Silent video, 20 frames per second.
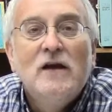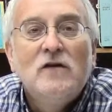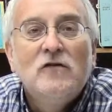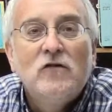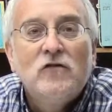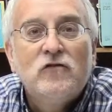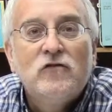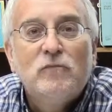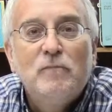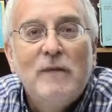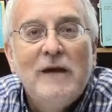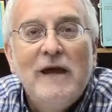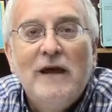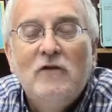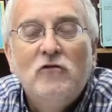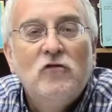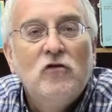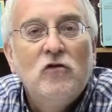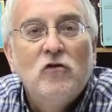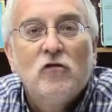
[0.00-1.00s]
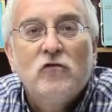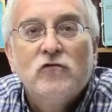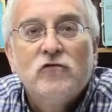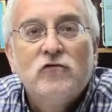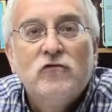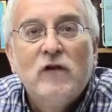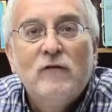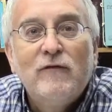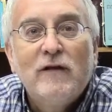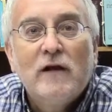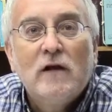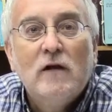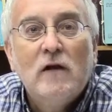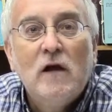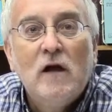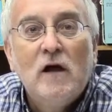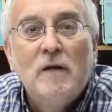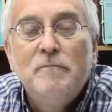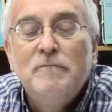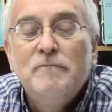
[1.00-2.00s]
to speak to your civic
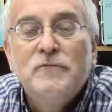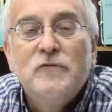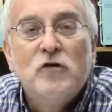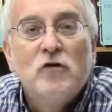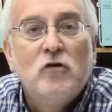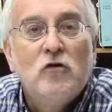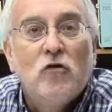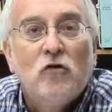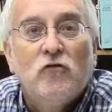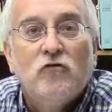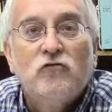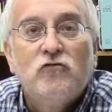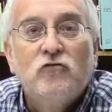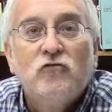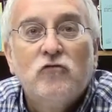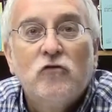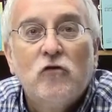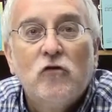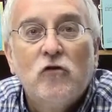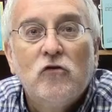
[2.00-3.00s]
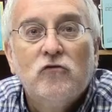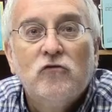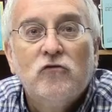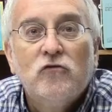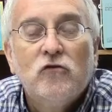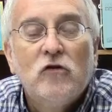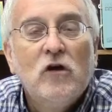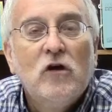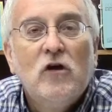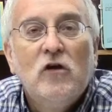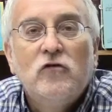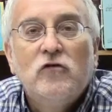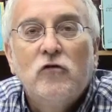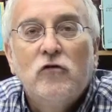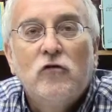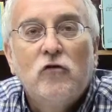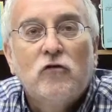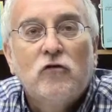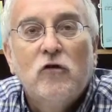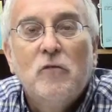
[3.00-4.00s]
club, to your church, to
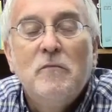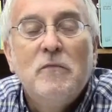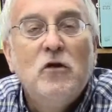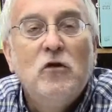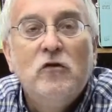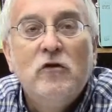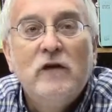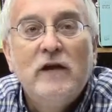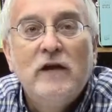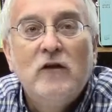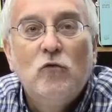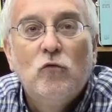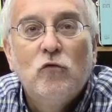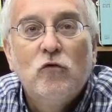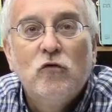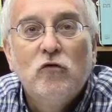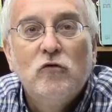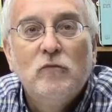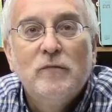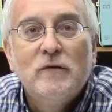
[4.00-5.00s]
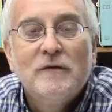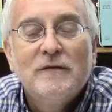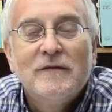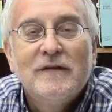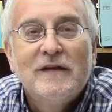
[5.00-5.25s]
your community group.